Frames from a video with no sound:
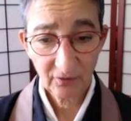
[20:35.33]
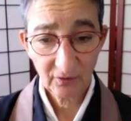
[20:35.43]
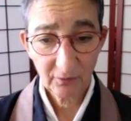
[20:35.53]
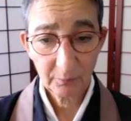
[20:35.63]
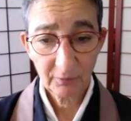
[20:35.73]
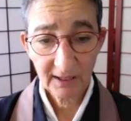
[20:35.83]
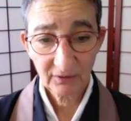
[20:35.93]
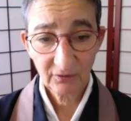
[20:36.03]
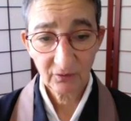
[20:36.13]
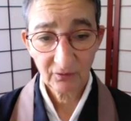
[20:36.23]
our
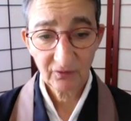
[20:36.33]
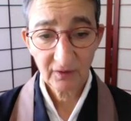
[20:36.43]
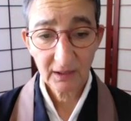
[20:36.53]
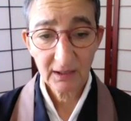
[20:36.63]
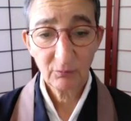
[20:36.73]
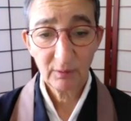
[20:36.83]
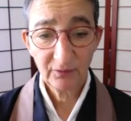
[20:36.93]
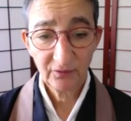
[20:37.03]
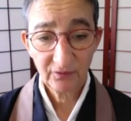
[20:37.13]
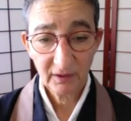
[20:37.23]
practice is a practice
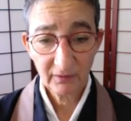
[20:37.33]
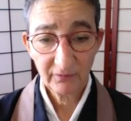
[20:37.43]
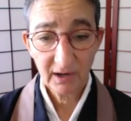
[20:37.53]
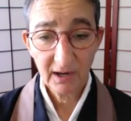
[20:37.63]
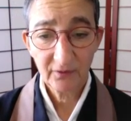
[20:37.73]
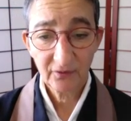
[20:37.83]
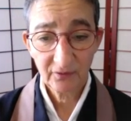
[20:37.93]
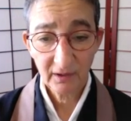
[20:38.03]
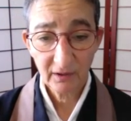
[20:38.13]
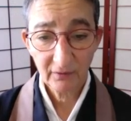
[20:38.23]
of settling
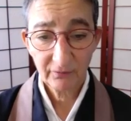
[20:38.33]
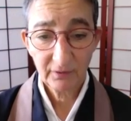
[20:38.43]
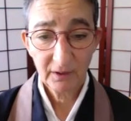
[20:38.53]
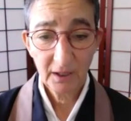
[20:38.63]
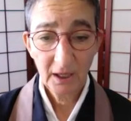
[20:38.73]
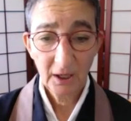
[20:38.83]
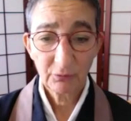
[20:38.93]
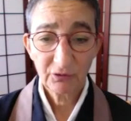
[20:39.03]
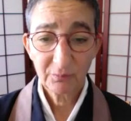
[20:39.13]
oneself on the self,